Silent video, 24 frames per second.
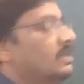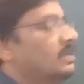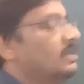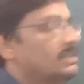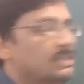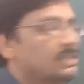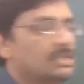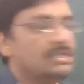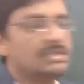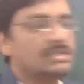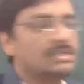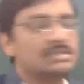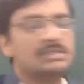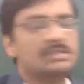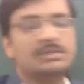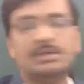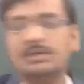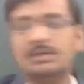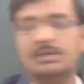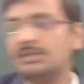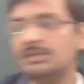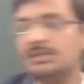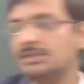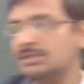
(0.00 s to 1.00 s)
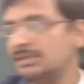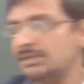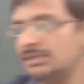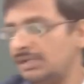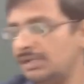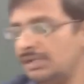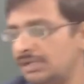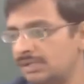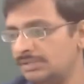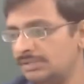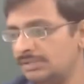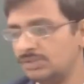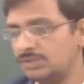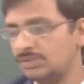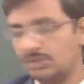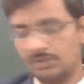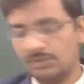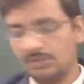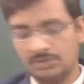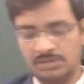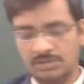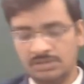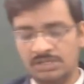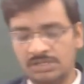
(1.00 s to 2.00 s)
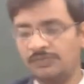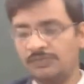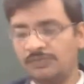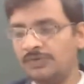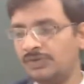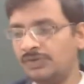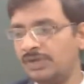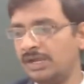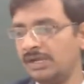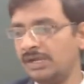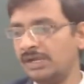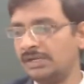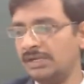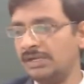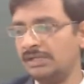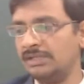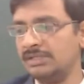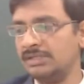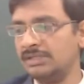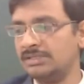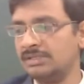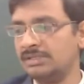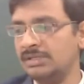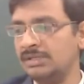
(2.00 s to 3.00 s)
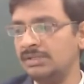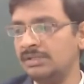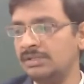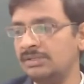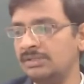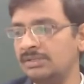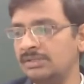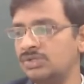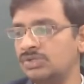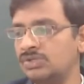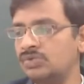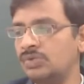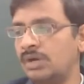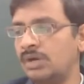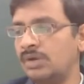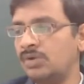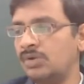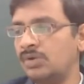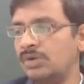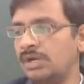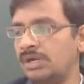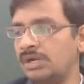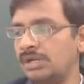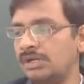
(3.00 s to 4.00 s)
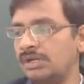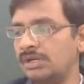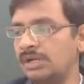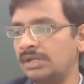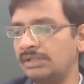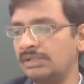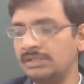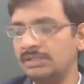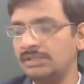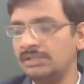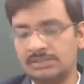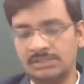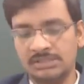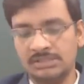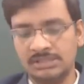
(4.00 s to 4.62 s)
see this. So if you take like this, these two are rotating like this.